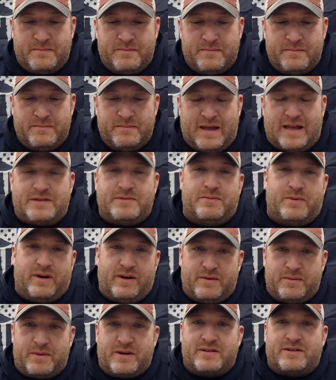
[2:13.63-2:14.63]
That's what
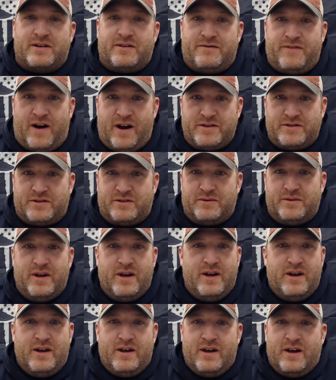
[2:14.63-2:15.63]
everybody's going to find you.
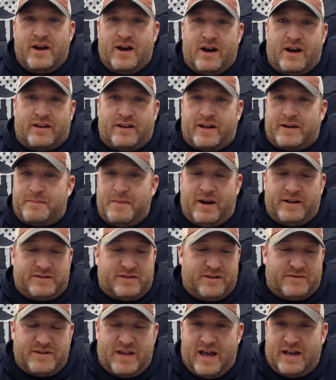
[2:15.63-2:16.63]
Like my
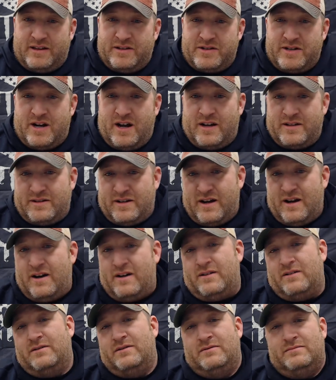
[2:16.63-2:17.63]
stuff's at Legit
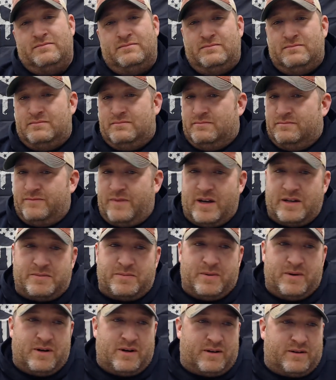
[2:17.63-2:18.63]
Hostile,
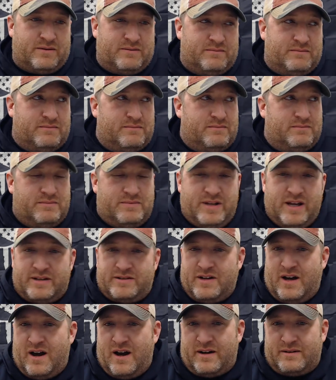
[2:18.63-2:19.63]
Facebook,
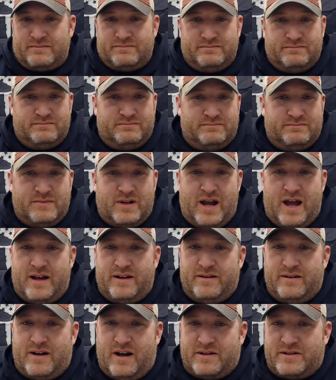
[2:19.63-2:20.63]
TikTok,
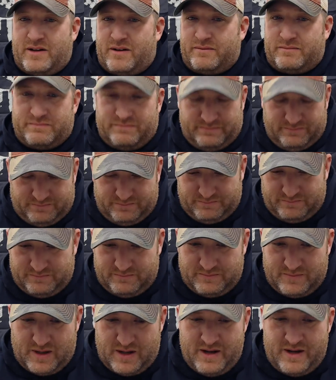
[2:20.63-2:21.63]
Hostile,
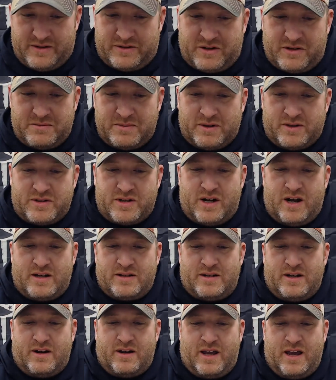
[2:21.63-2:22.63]
Legit
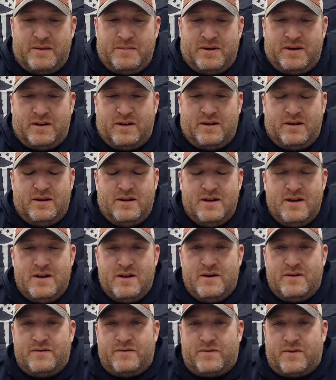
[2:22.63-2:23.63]
Hostile Gaming
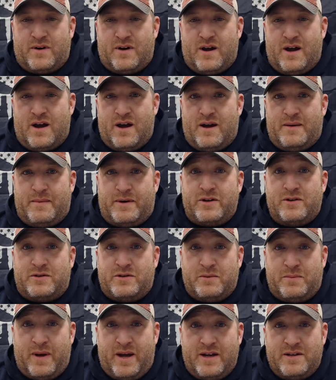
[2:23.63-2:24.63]
for my
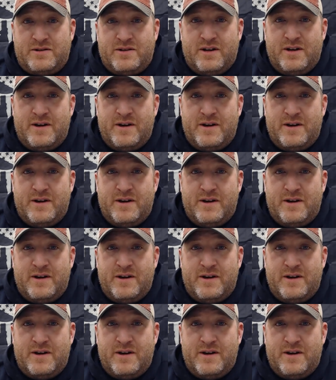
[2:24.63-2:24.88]
YouTube page.